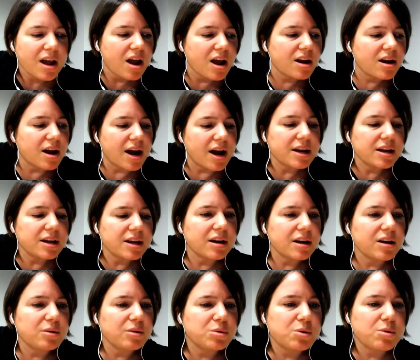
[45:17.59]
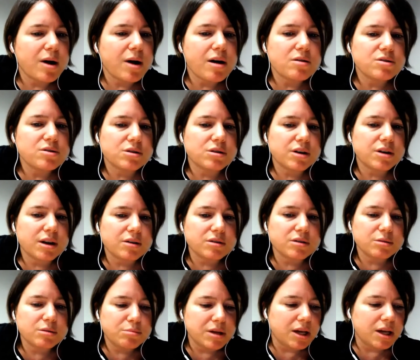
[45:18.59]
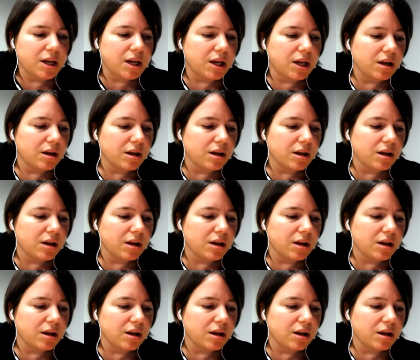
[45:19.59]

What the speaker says: And I can help you out turned out to be,